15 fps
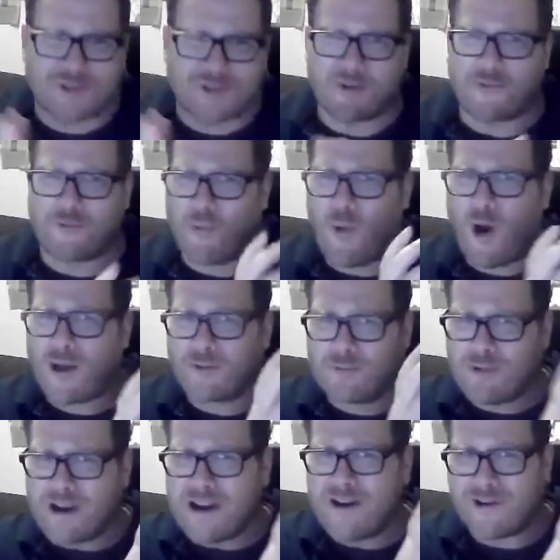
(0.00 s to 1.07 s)
sort of
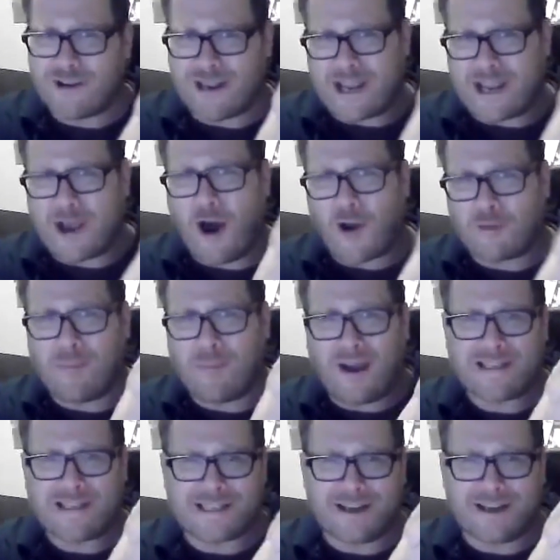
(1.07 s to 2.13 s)
one weird
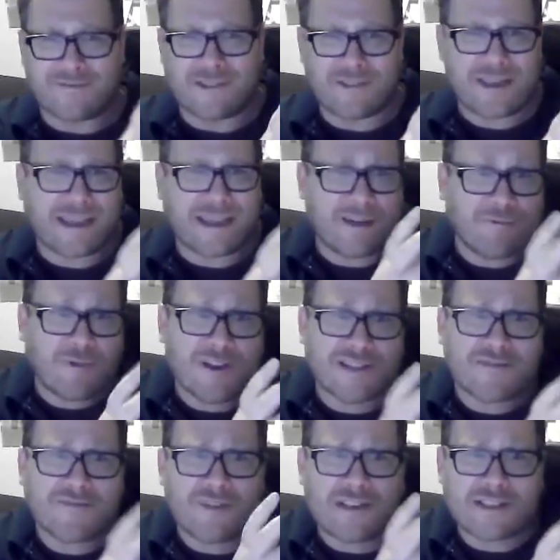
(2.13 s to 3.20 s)
economizing of the thing, it was
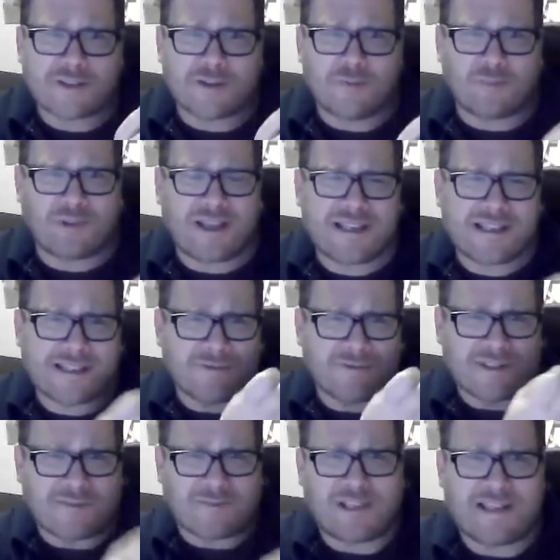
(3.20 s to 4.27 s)
a physical place. It
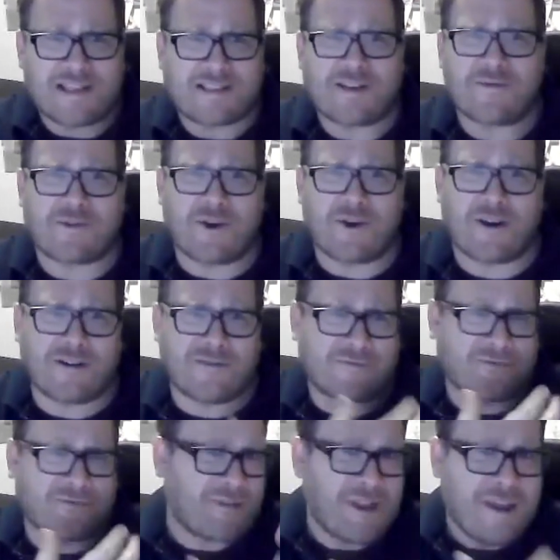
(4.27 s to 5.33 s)
was a place that you thought of
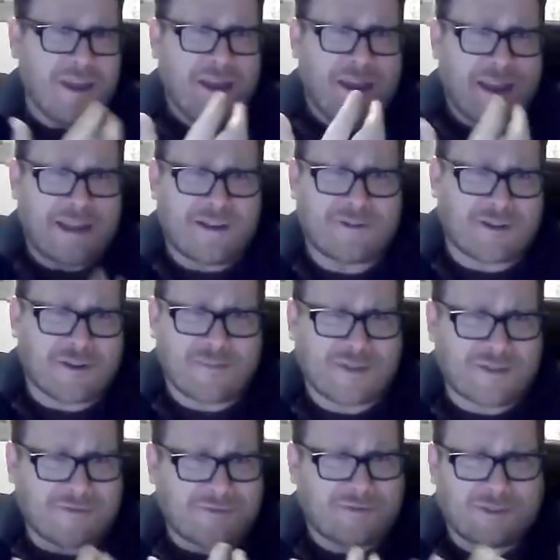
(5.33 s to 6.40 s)
in terms
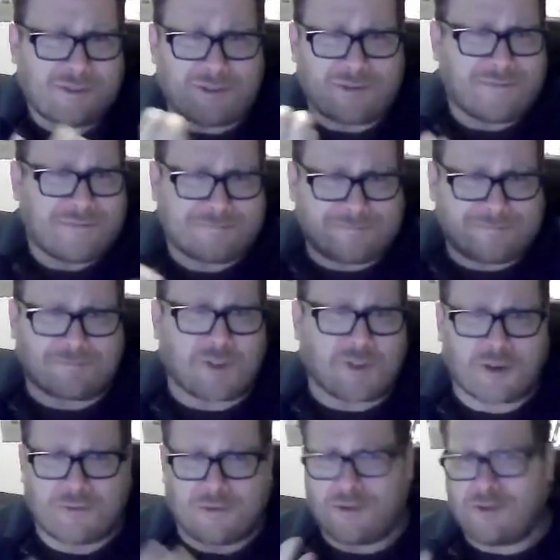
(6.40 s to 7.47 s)
of,
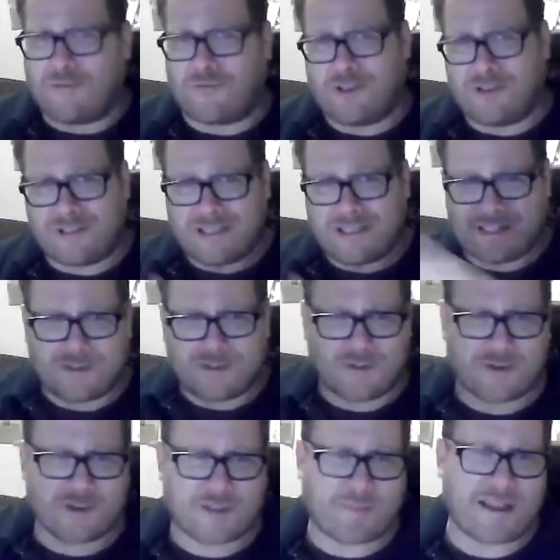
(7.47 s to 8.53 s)
good feelings. This is where
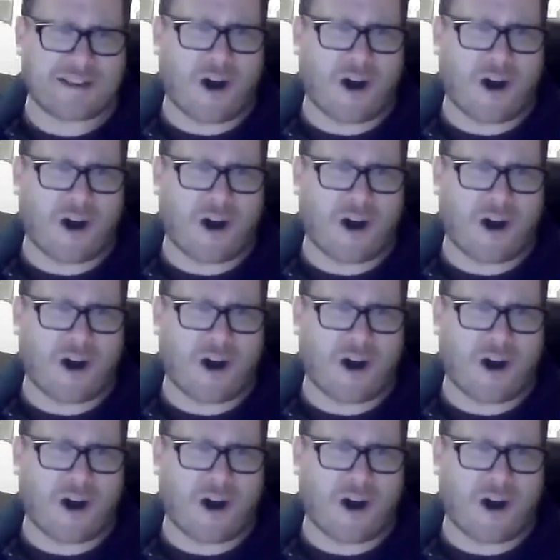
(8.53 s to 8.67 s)
you spend